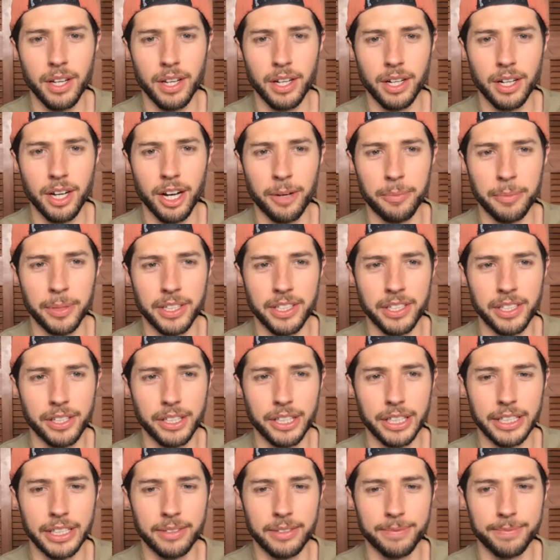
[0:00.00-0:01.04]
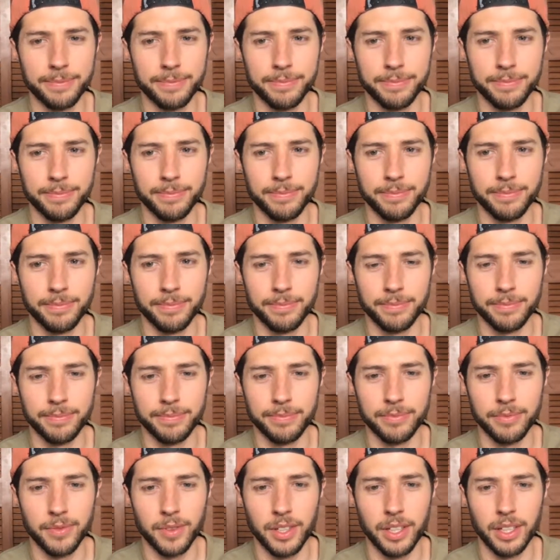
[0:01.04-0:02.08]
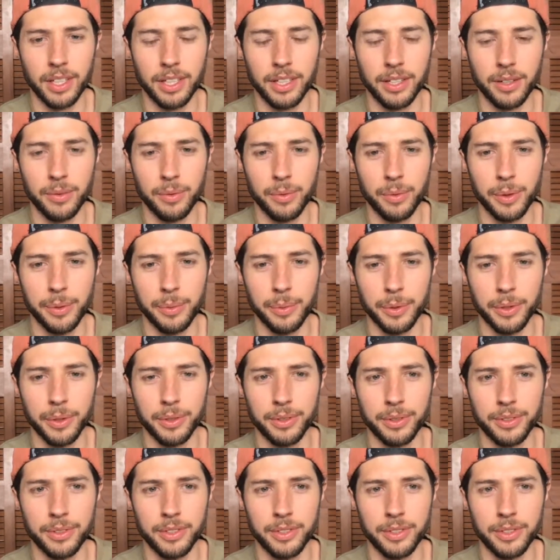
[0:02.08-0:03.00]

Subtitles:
commentary, then we will